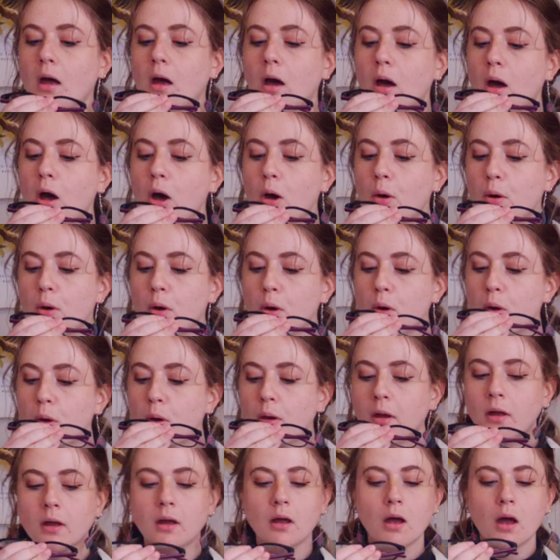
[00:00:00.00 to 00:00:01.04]

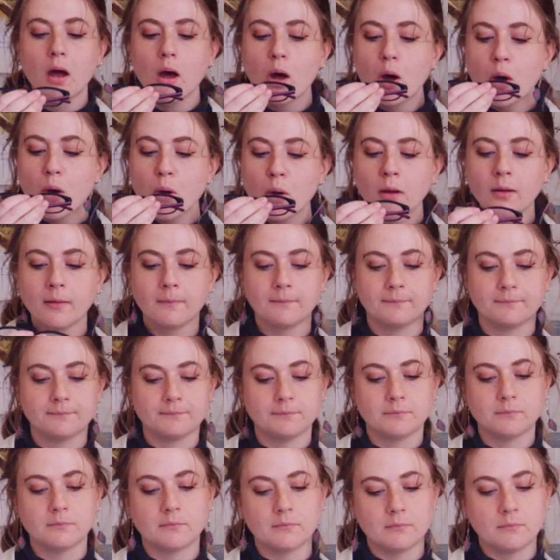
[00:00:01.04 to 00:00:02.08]

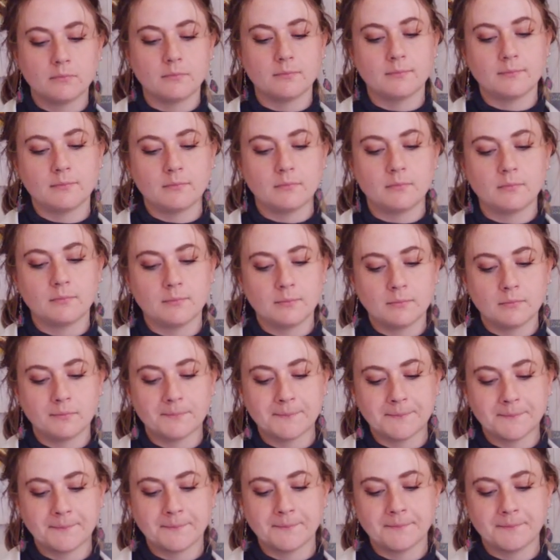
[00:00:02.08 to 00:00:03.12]

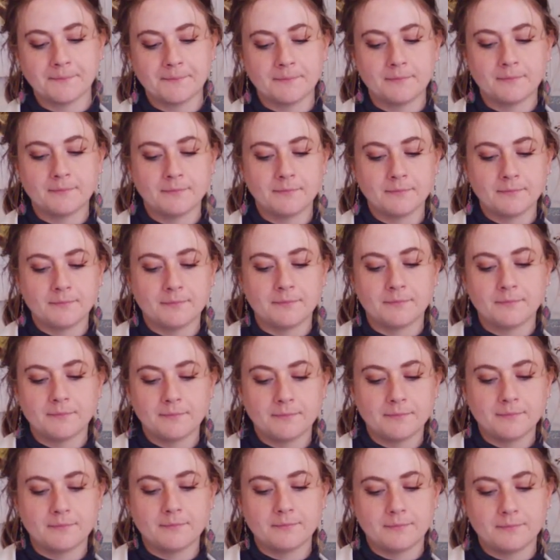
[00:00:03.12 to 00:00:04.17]

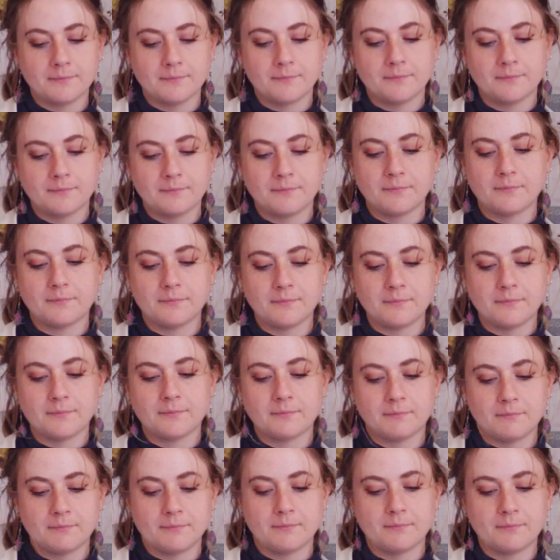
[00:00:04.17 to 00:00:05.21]

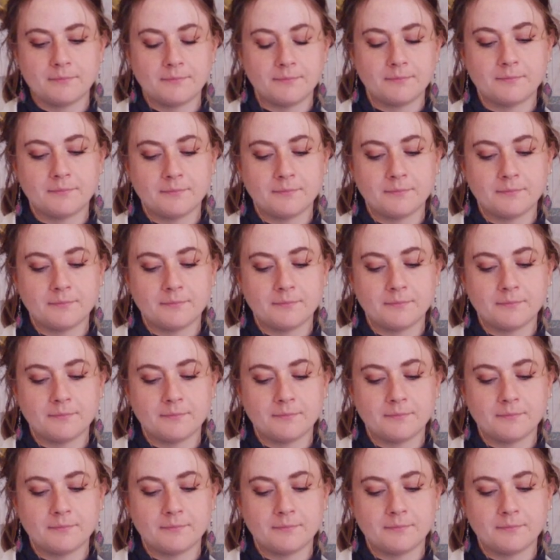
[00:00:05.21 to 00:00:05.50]
(no one is talking)